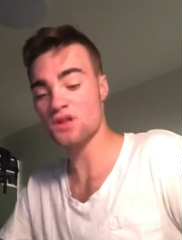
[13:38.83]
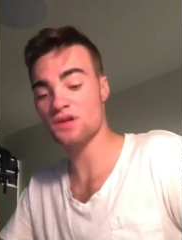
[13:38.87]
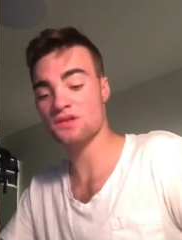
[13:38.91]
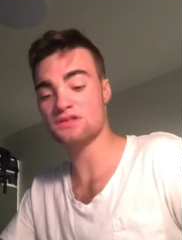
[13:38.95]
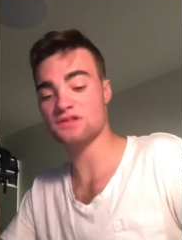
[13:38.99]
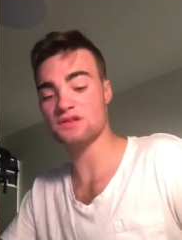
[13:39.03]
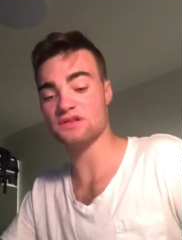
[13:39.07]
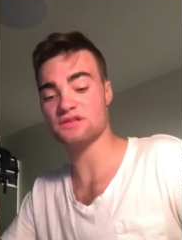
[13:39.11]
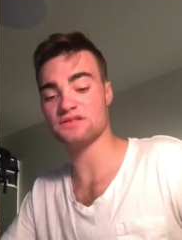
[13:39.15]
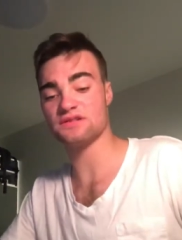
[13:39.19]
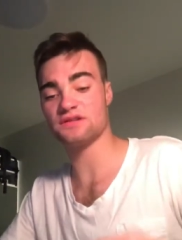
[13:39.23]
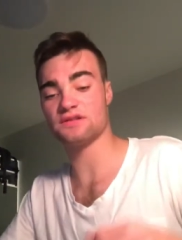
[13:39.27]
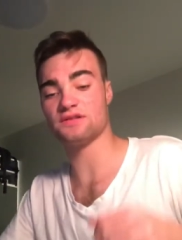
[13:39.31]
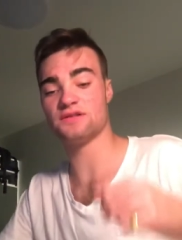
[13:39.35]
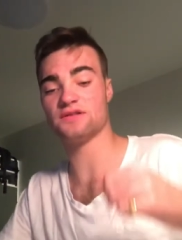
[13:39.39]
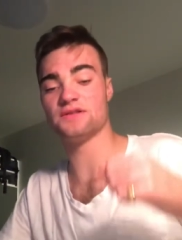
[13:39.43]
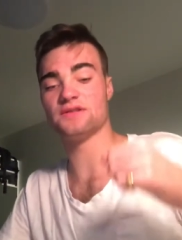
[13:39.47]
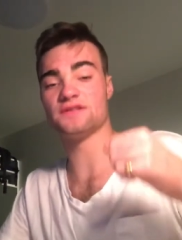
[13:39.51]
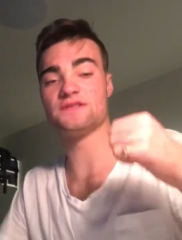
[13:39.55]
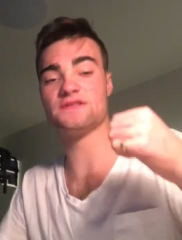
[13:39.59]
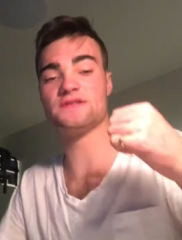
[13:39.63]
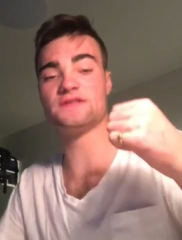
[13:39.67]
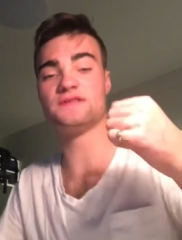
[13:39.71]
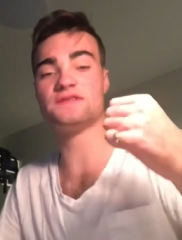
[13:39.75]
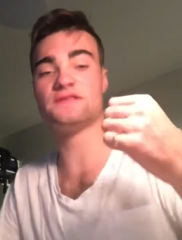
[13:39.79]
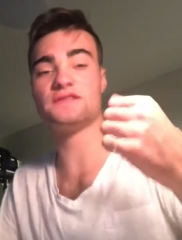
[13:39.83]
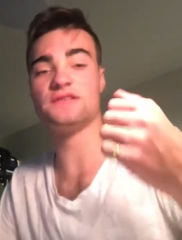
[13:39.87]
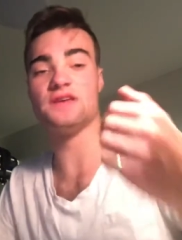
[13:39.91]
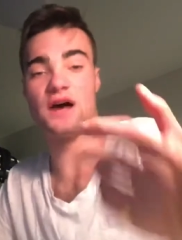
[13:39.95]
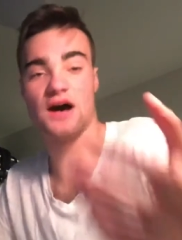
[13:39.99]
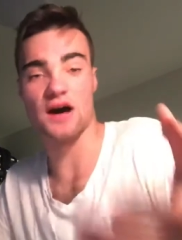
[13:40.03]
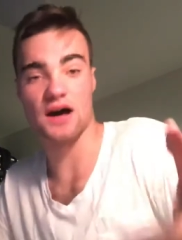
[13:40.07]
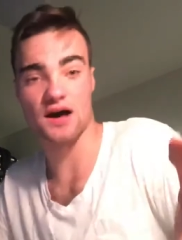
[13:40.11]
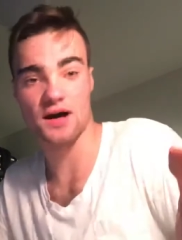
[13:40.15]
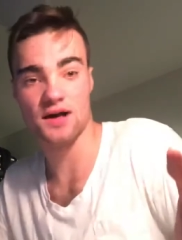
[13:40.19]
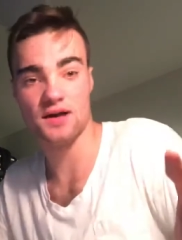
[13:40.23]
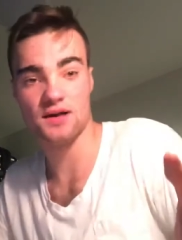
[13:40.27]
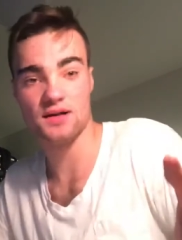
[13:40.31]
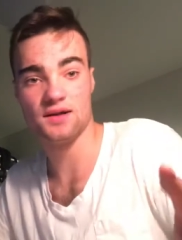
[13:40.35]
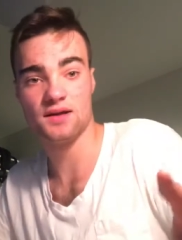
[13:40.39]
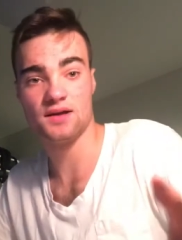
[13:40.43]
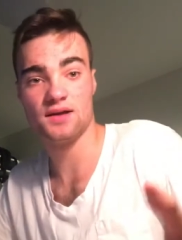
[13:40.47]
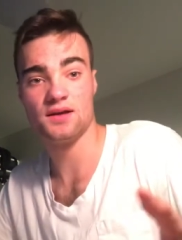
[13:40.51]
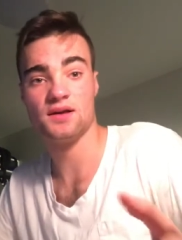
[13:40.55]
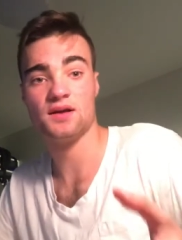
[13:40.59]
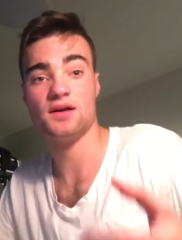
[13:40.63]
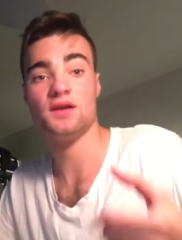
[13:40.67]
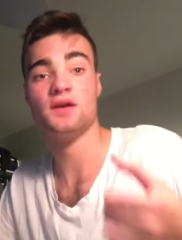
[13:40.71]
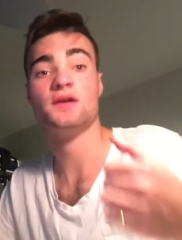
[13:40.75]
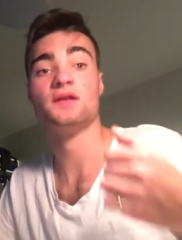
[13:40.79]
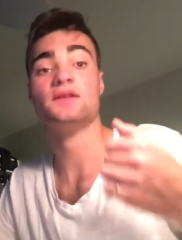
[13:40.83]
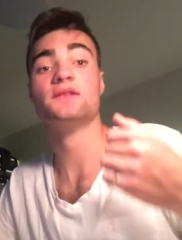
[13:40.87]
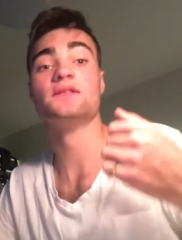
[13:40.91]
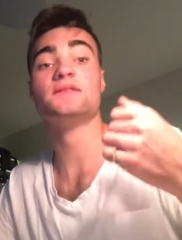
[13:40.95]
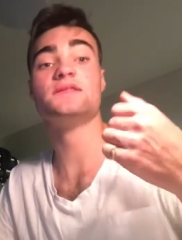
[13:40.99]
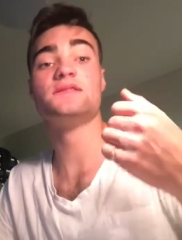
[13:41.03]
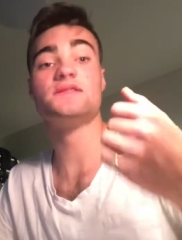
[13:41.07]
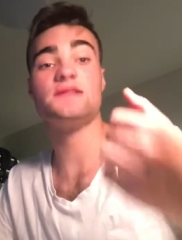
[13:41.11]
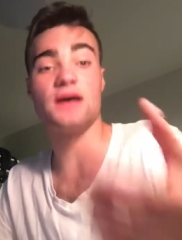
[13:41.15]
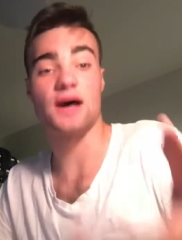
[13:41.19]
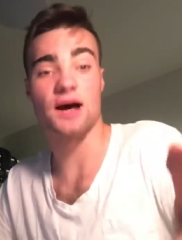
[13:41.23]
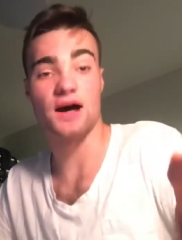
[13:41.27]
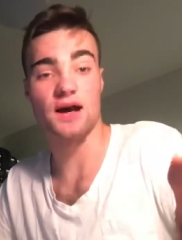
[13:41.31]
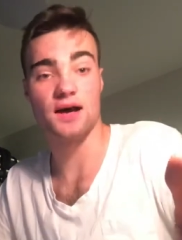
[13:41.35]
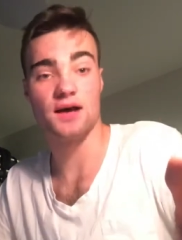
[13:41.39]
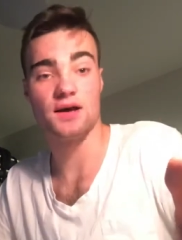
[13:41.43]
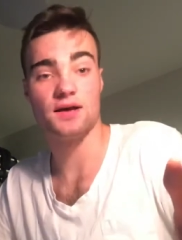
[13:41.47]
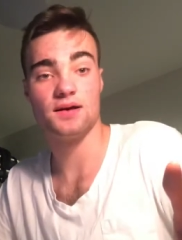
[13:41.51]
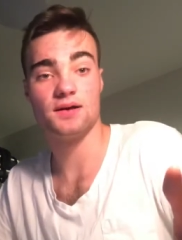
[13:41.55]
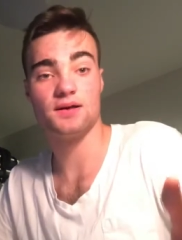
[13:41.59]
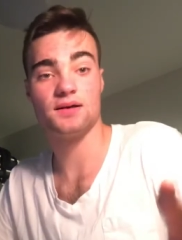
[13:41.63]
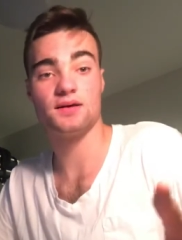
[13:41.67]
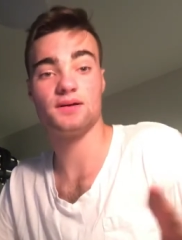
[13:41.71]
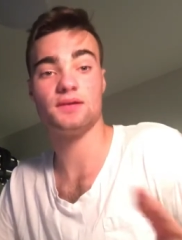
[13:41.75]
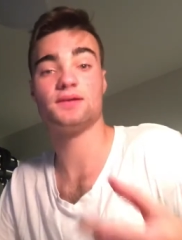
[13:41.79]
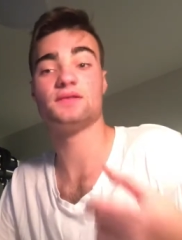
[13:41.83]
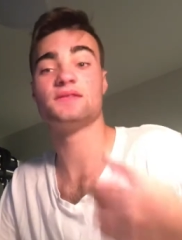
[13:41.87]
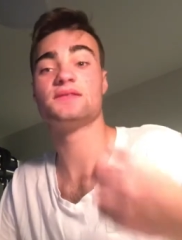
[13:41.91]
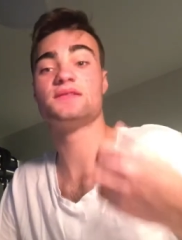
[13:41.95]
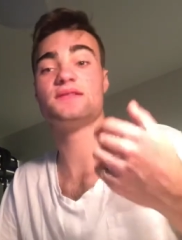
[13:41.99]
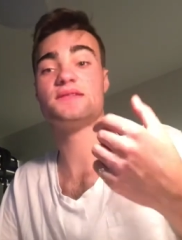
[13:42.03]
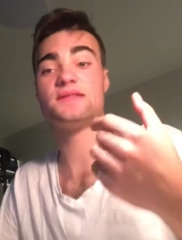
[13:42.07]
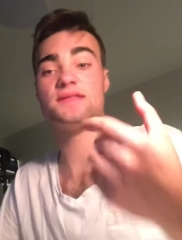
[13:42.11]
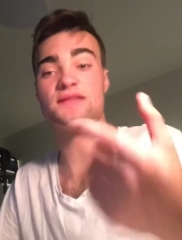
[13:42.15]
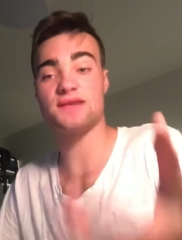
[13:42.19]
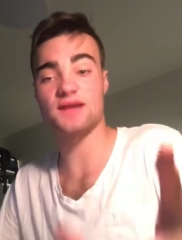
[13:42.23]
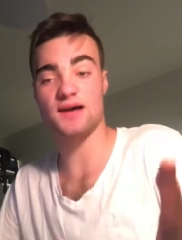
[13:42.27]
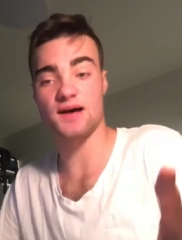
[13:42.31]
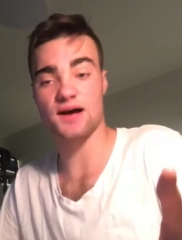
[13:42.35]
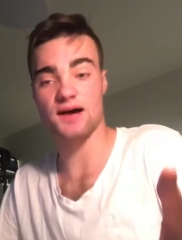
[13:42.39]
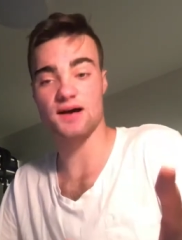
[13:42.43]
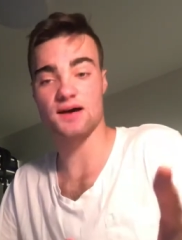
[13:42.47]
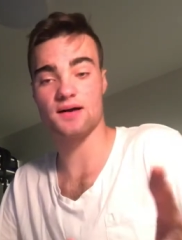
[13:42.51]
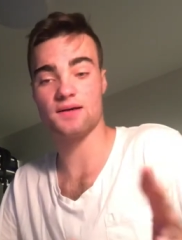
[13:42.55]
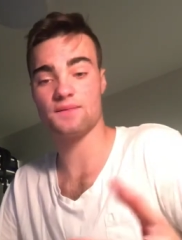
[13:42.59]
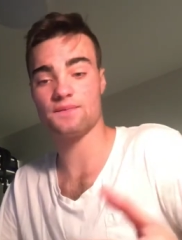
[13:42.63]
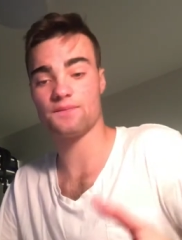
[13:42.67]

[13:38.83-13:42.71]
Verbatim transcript: So it's a ta, ta, ta.